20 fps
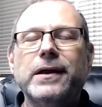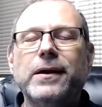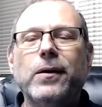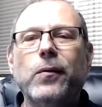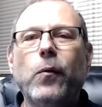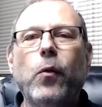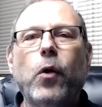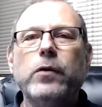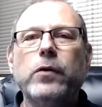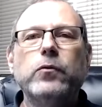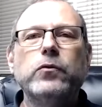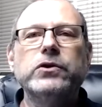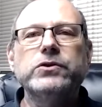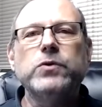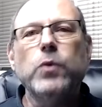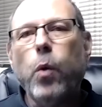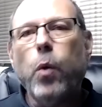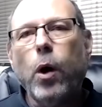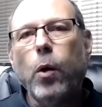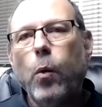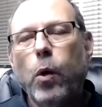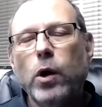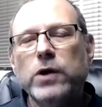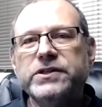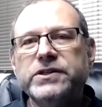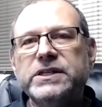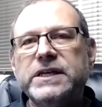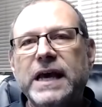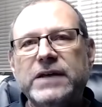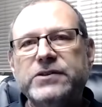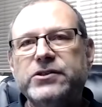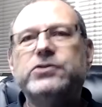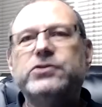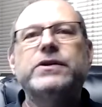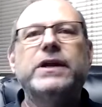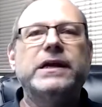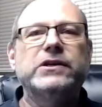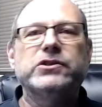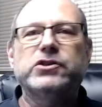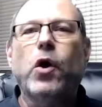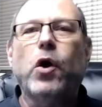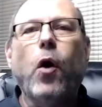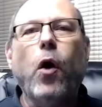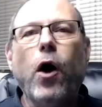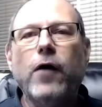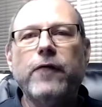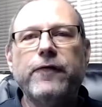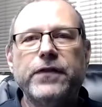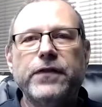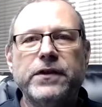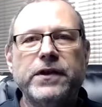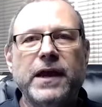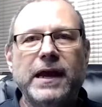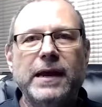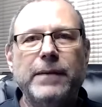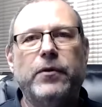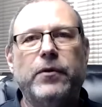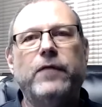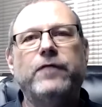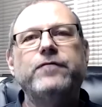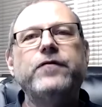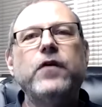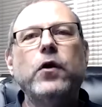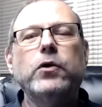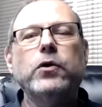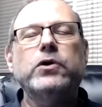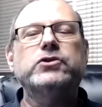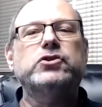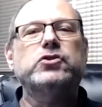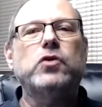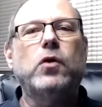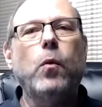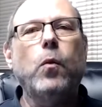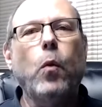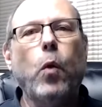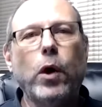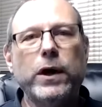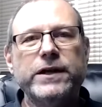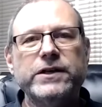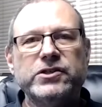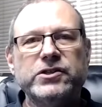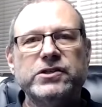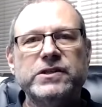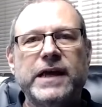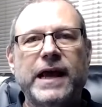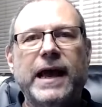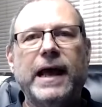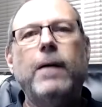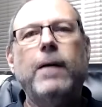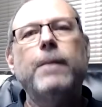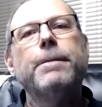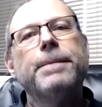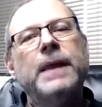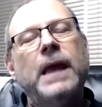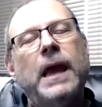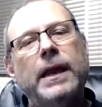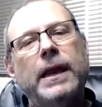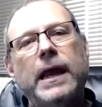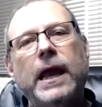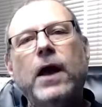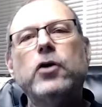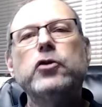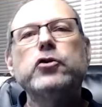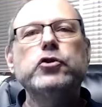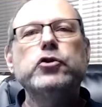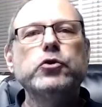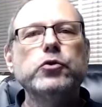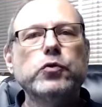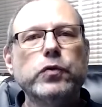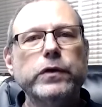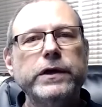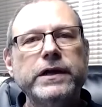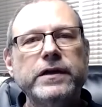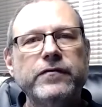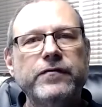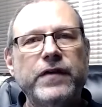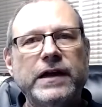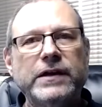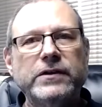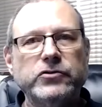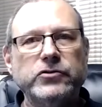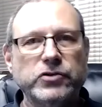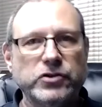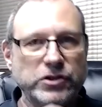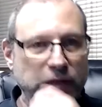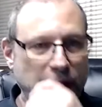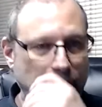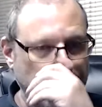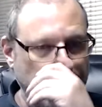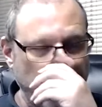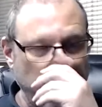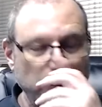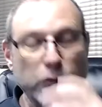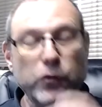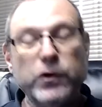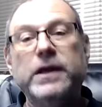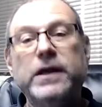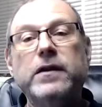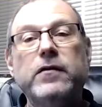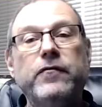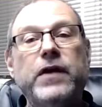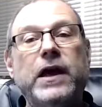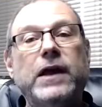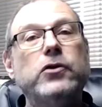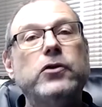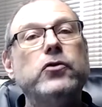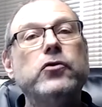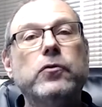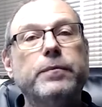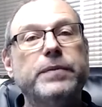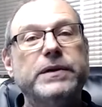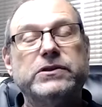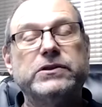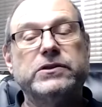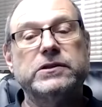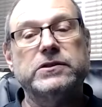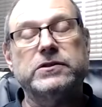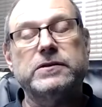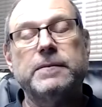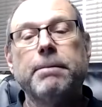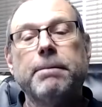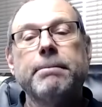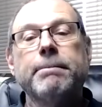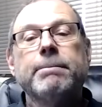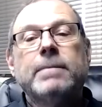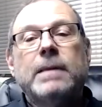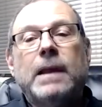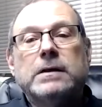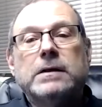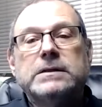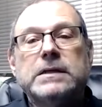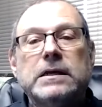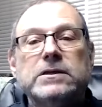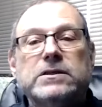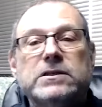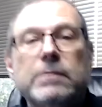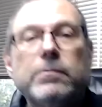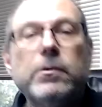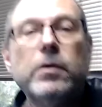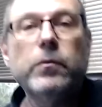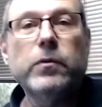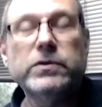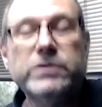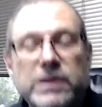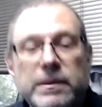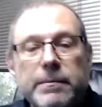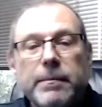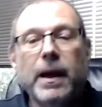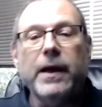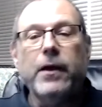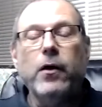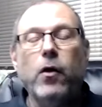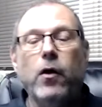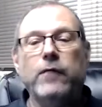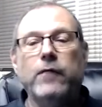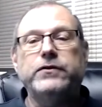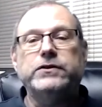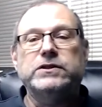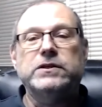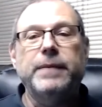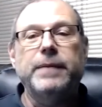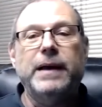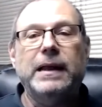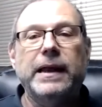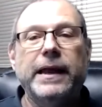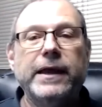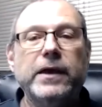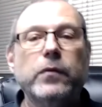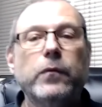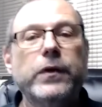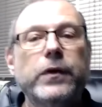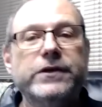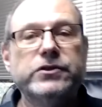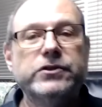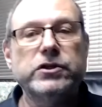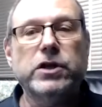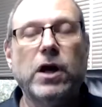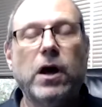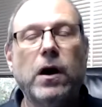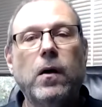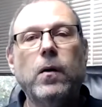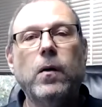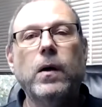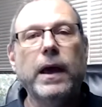what was yesterday is off the table. Focus on what is now and how you reinvent yourself and reinvent your business. I'll tell you, someone was in my office about 8 weeks ago,